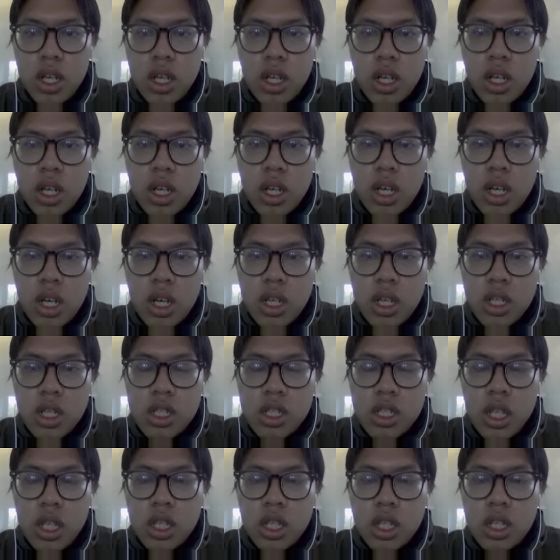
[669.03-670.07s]
Uh, it's
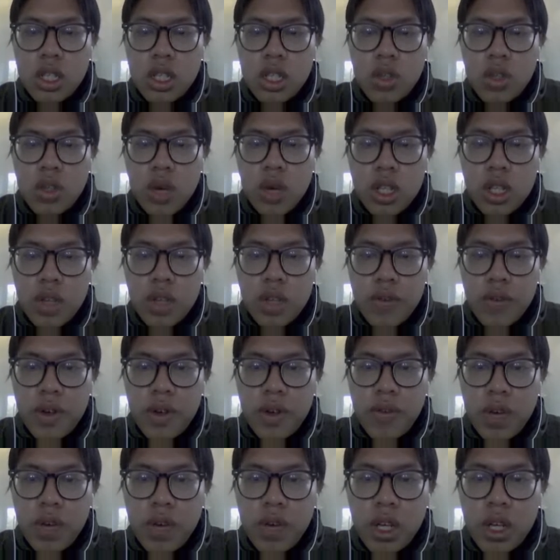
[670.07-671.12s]
not quite of
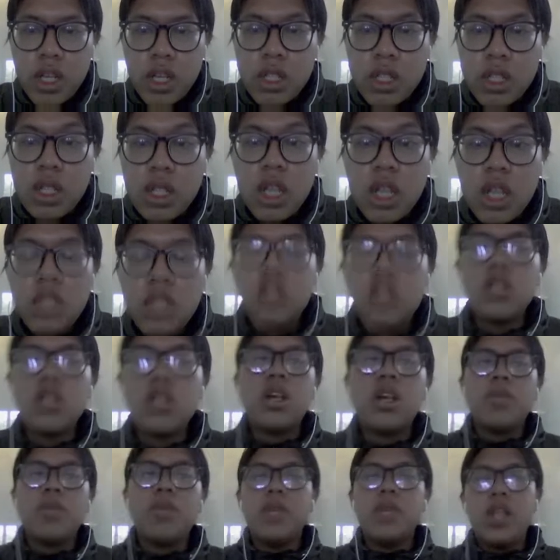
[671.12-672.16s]
diff. It's not
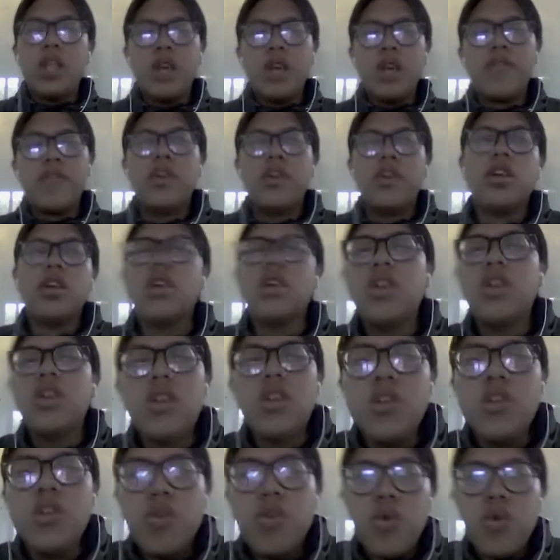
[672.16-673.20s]
gonna be driven
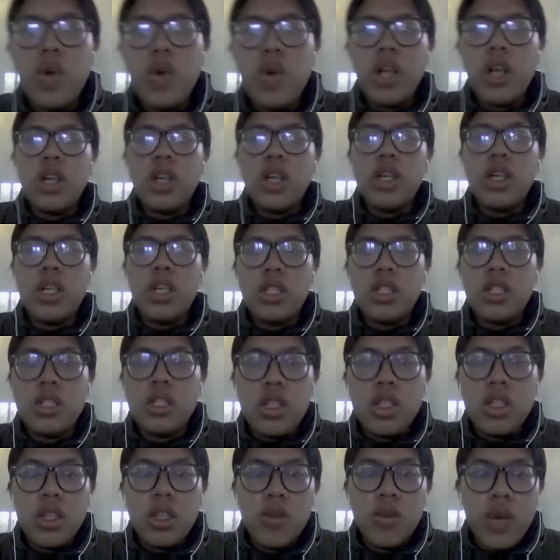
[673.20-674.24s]
when
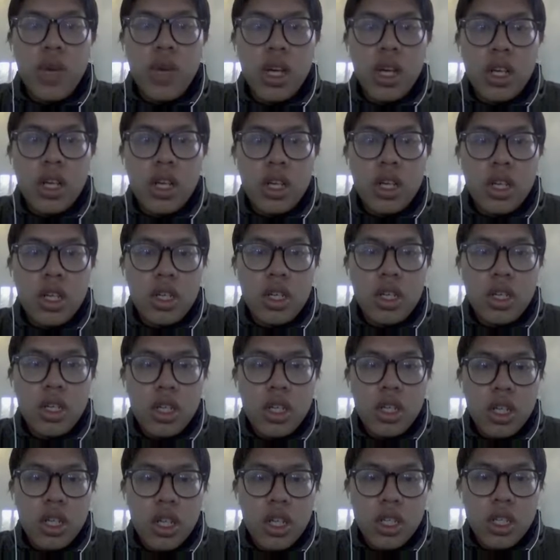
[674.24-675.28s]
it's when
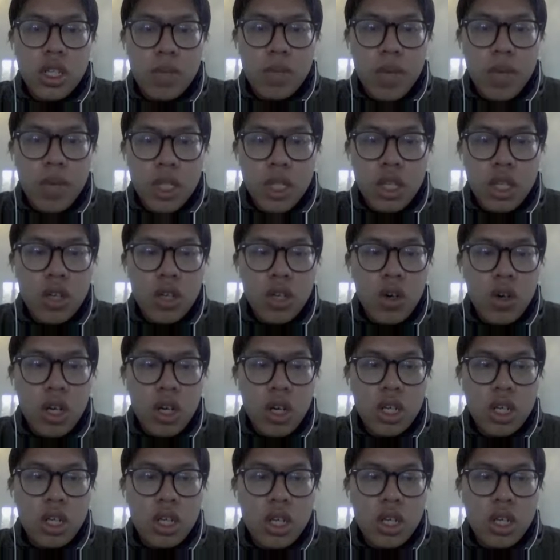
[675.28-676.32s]
it's a button or
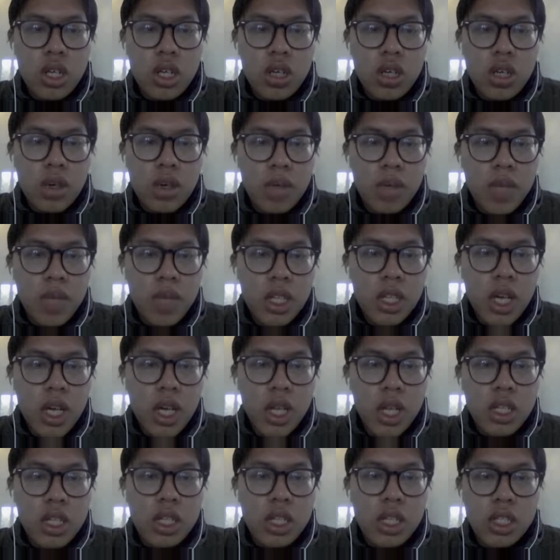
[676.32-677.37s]
a button
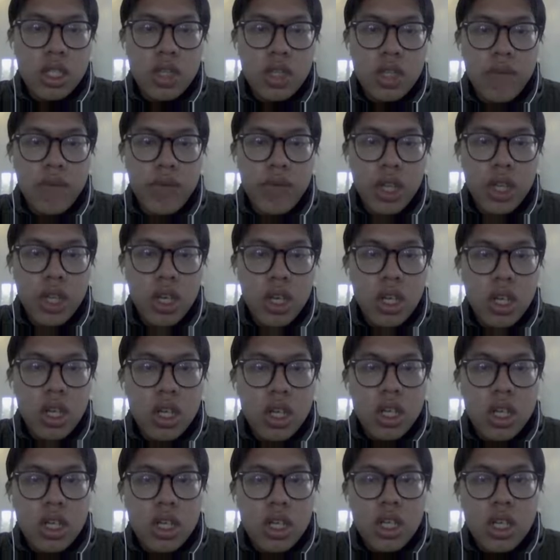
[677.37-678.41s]
like this.
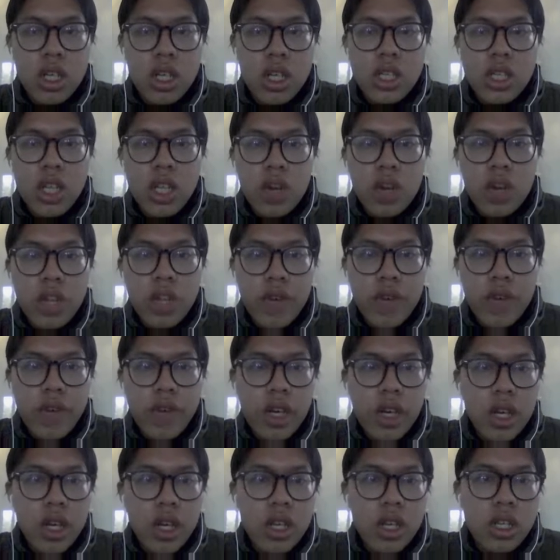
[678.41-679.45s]
The is out
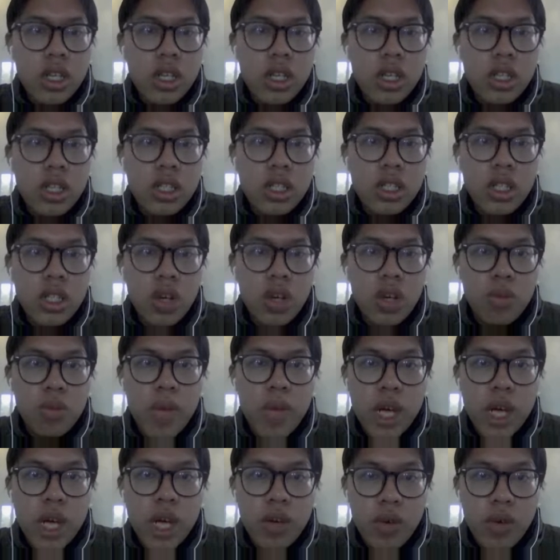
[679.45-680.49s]
effect and the is out
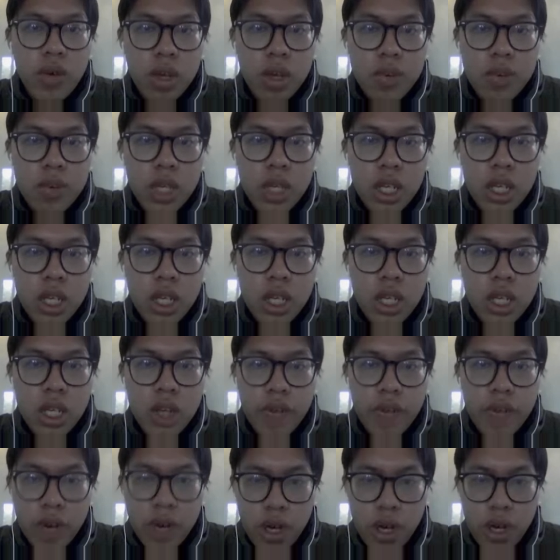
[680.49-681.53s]
back will be
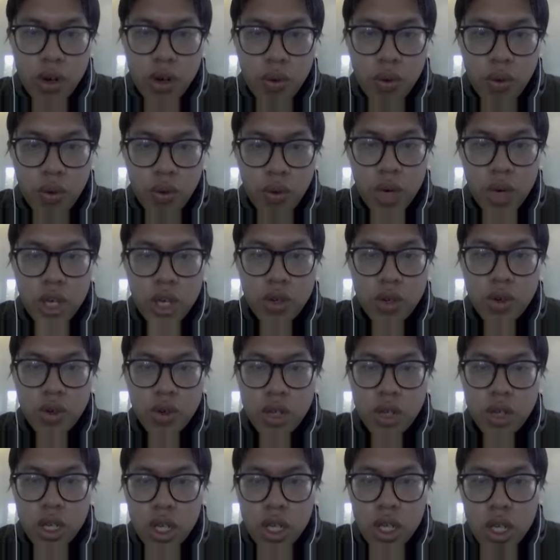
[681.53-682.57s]
different when you
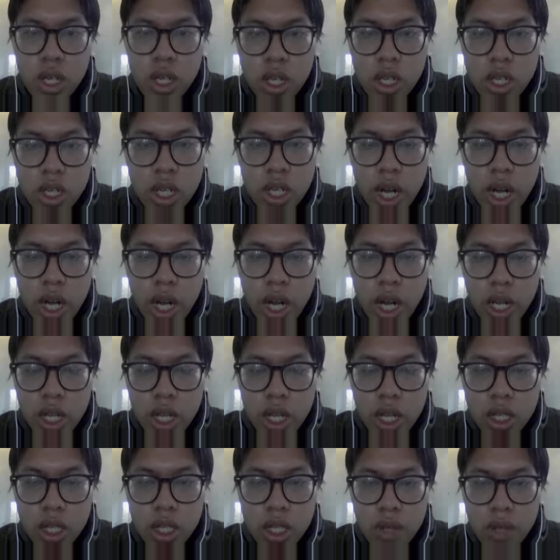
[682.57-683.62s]
direct
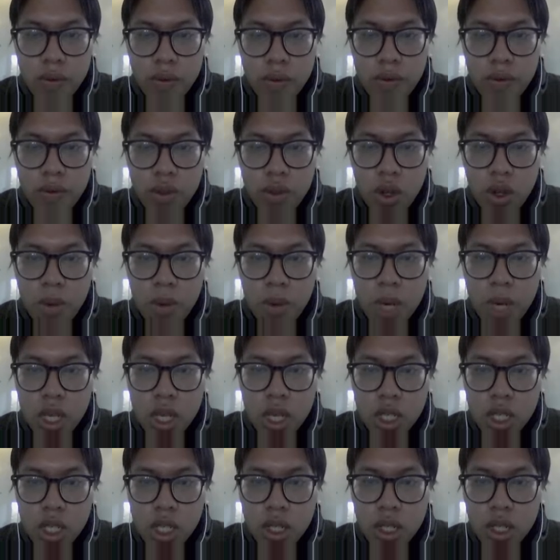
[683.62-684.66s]
it normally